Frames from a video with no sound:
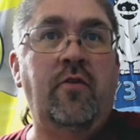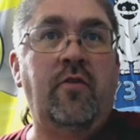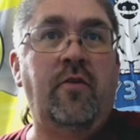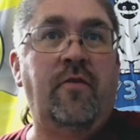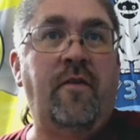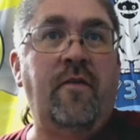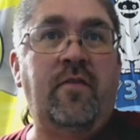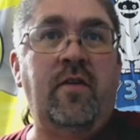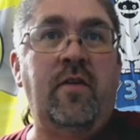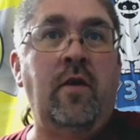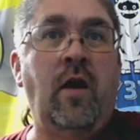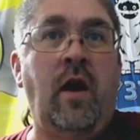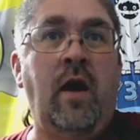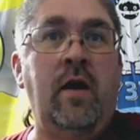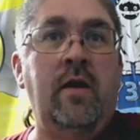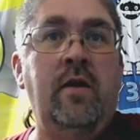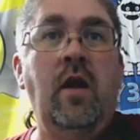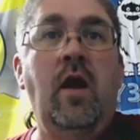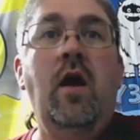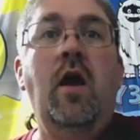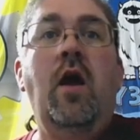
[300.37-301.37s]
a
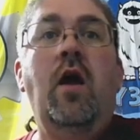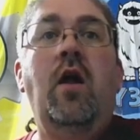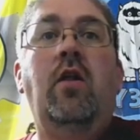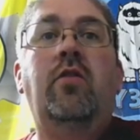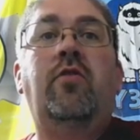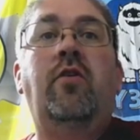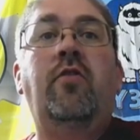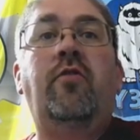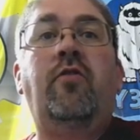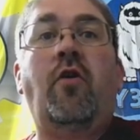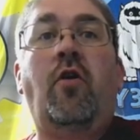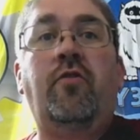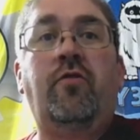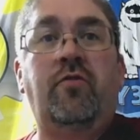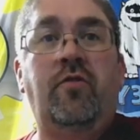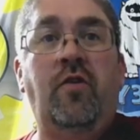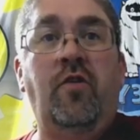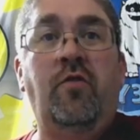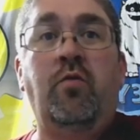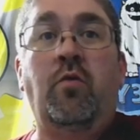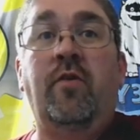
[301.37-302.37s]
59. There's also
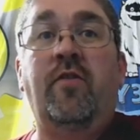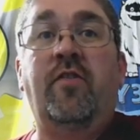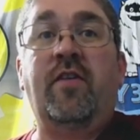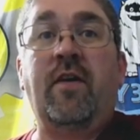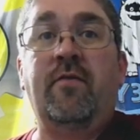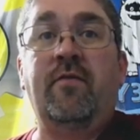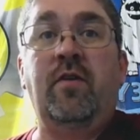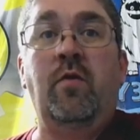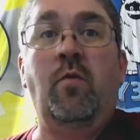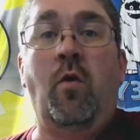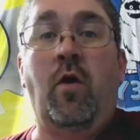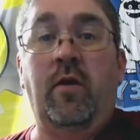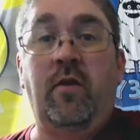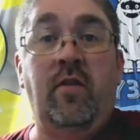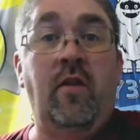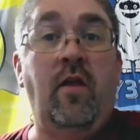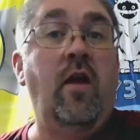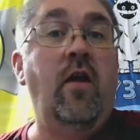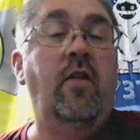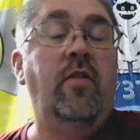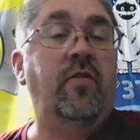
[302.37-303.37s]
this one, 71.
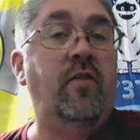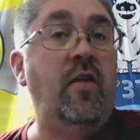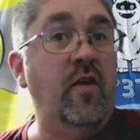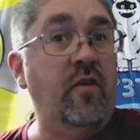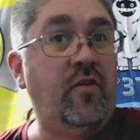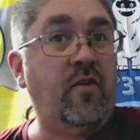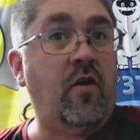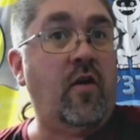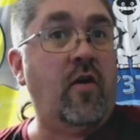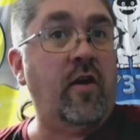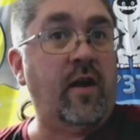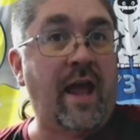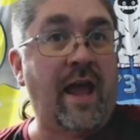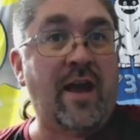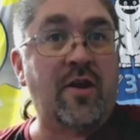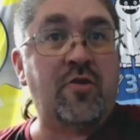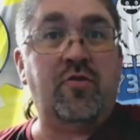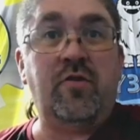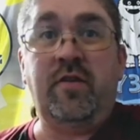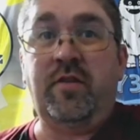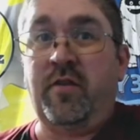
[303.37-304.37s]
This card
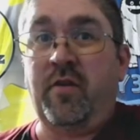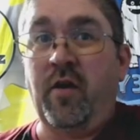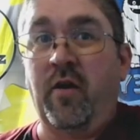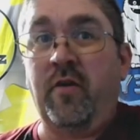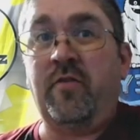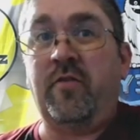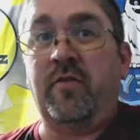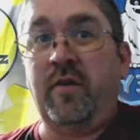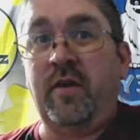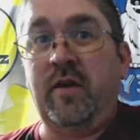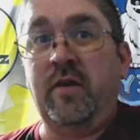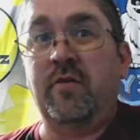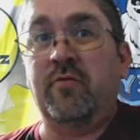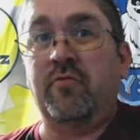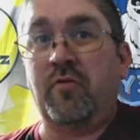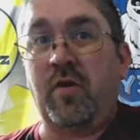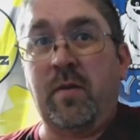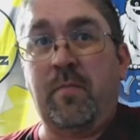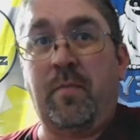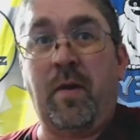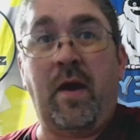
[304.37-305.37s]
actually does need a
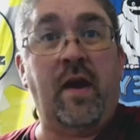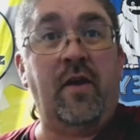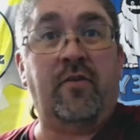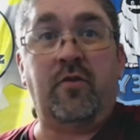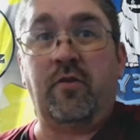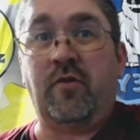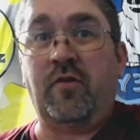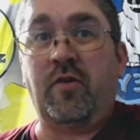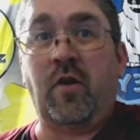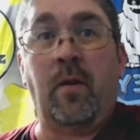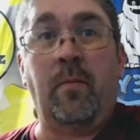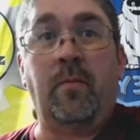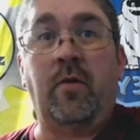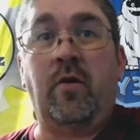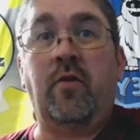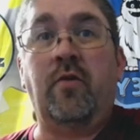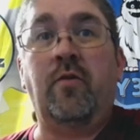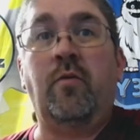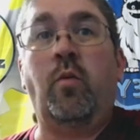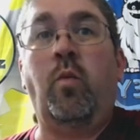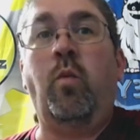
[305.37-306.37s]
repaste for Sovereign
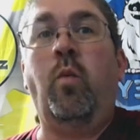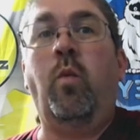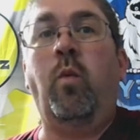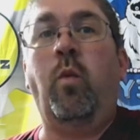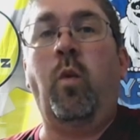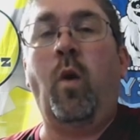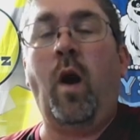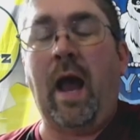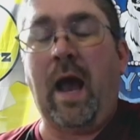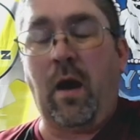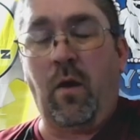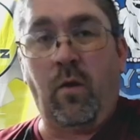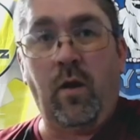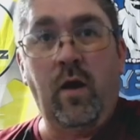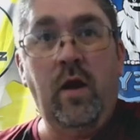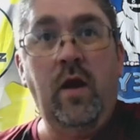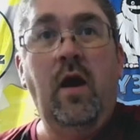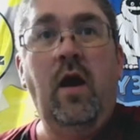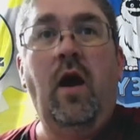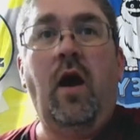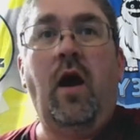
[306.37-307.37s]
because, wow.
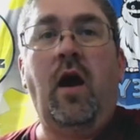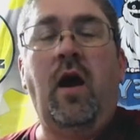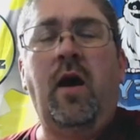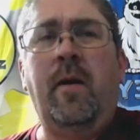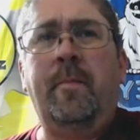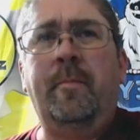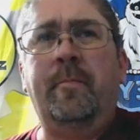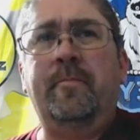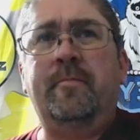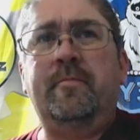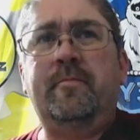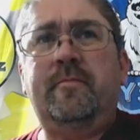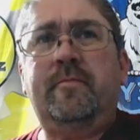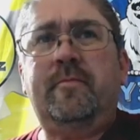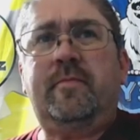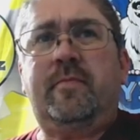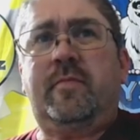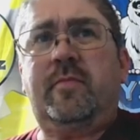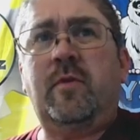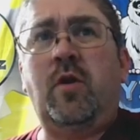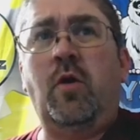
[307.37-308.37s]
Um,
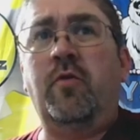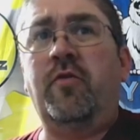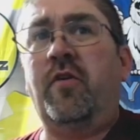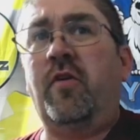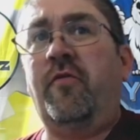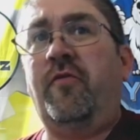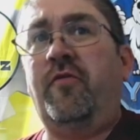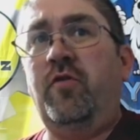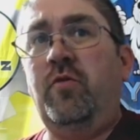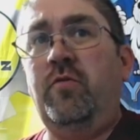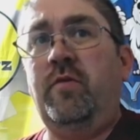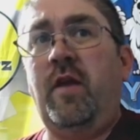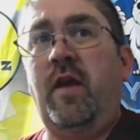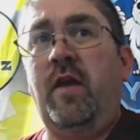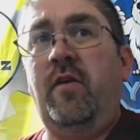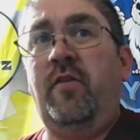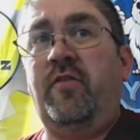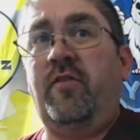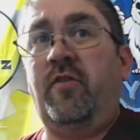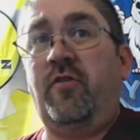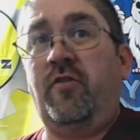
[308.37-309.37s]
there was a few
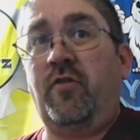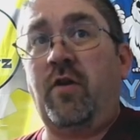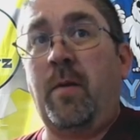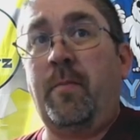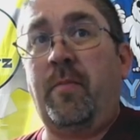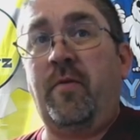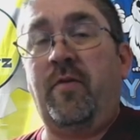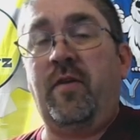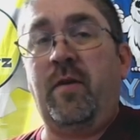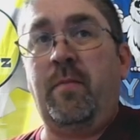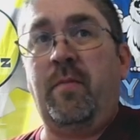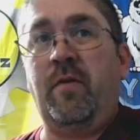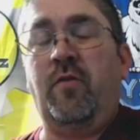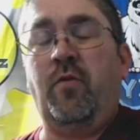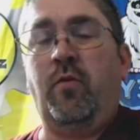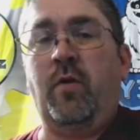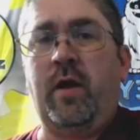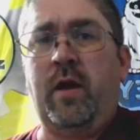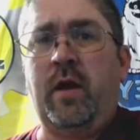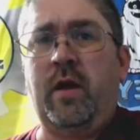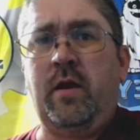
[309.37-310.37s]
days discrepancy
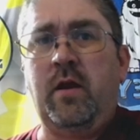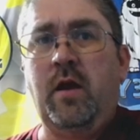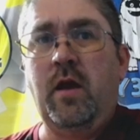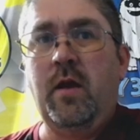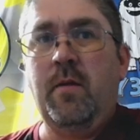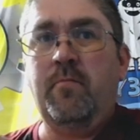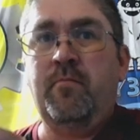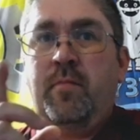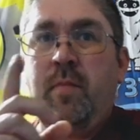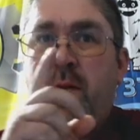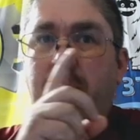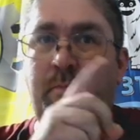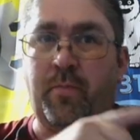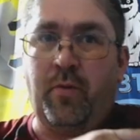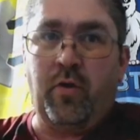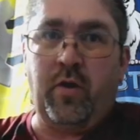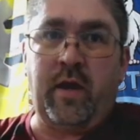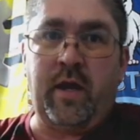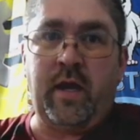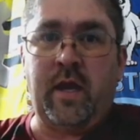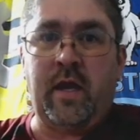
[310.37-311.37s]
between me
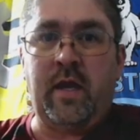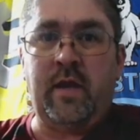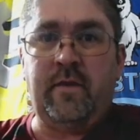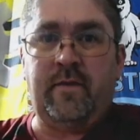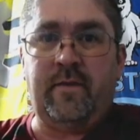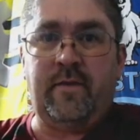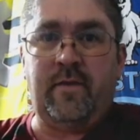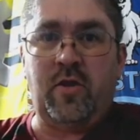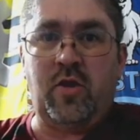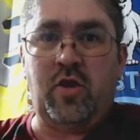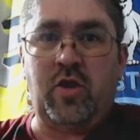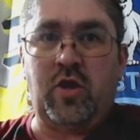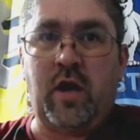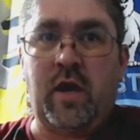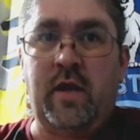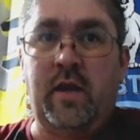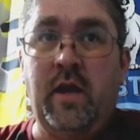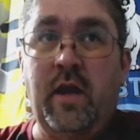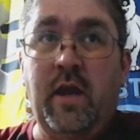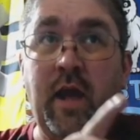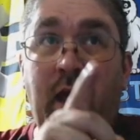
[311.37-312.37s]
putting it into the
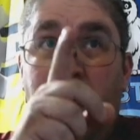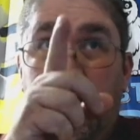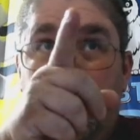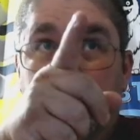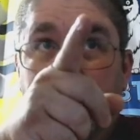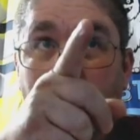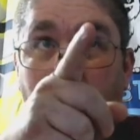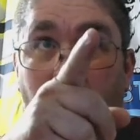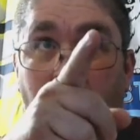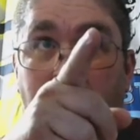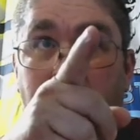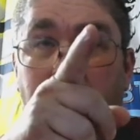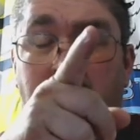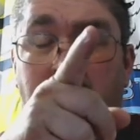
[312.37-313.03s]
shed and now